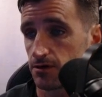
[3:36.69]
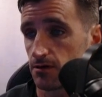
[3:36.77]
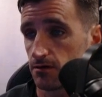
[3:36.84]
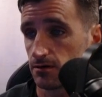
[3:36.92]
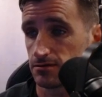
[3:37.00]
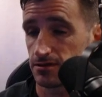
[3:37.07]

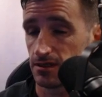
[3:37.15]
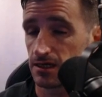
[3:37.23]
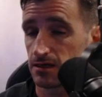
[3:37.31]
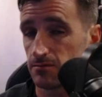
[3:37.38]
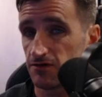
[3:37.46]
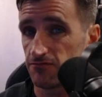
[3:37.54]
cards, and they
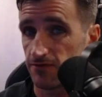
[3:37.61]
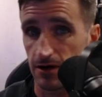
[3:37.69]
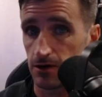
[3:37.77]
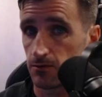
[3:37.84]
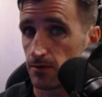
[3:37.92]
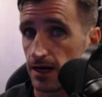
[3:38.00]
can be
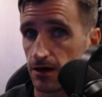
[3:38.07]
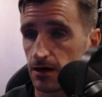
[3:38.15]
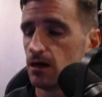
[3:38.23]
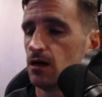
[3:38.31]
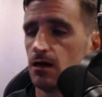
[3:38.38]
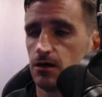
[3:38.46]
very rare.